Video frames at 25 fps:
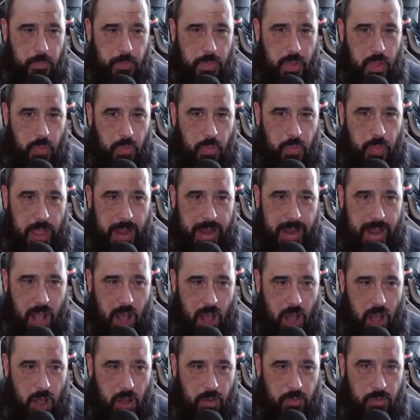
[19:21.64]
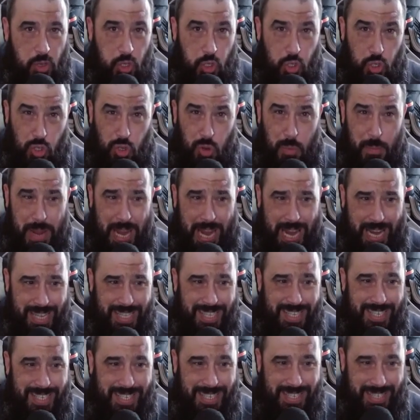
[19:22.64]
They have some
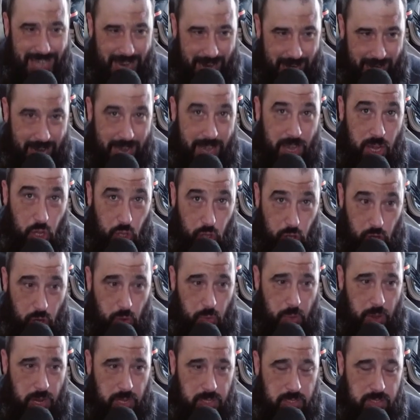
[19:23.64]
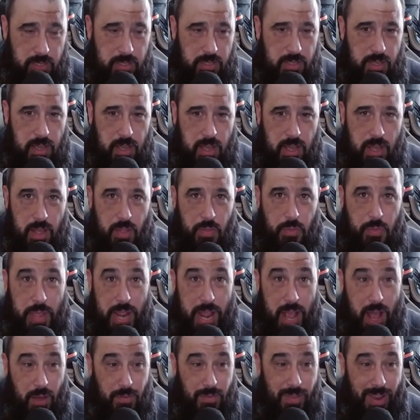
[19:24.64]
insane units. They
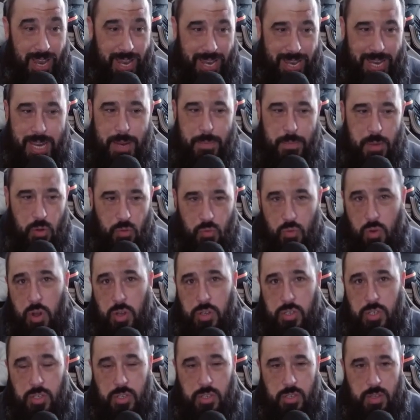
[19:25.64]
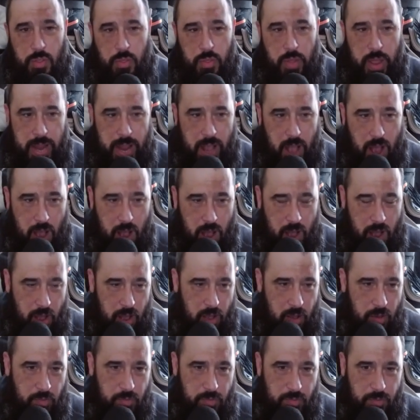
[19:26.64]
have Leman Russ. They
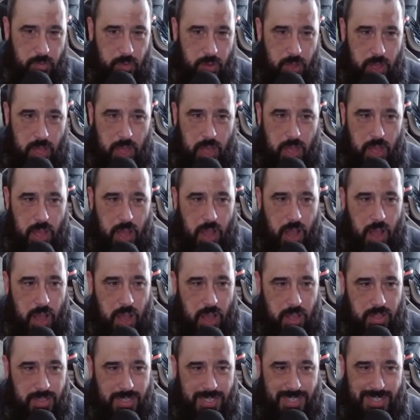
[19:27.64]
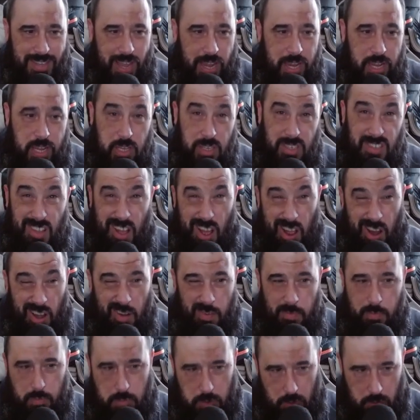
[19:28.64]
have Psykers that
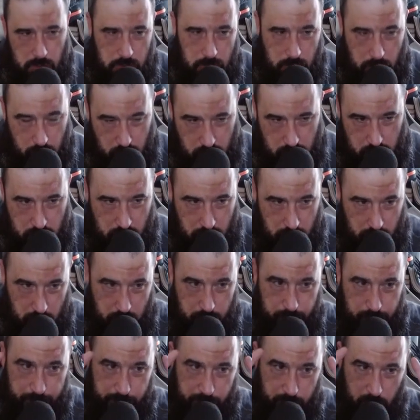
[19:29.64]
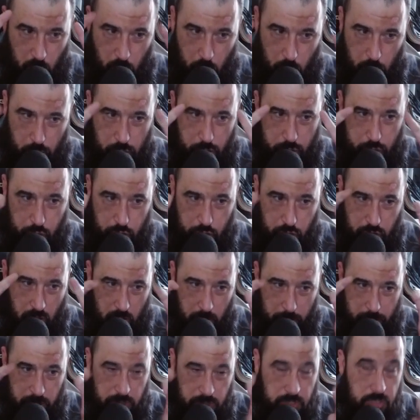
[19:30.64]
are Earth
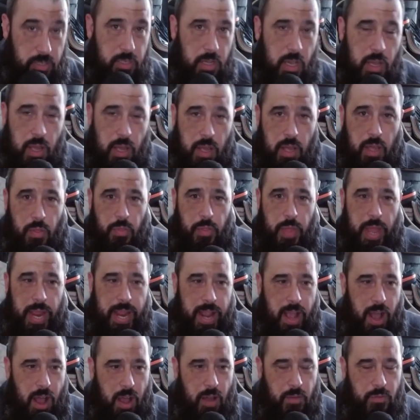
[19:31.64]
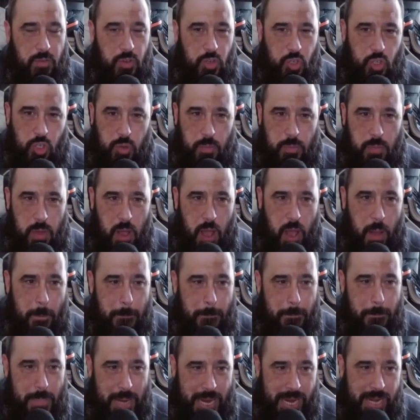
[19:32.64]
Shamans. They have some
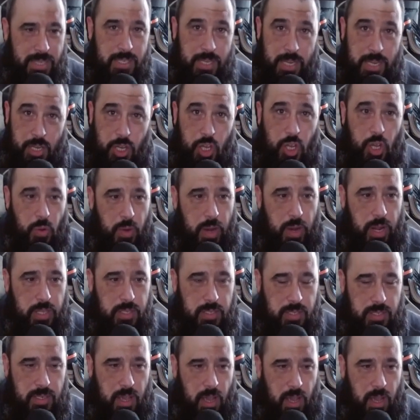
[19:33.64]
amazing units.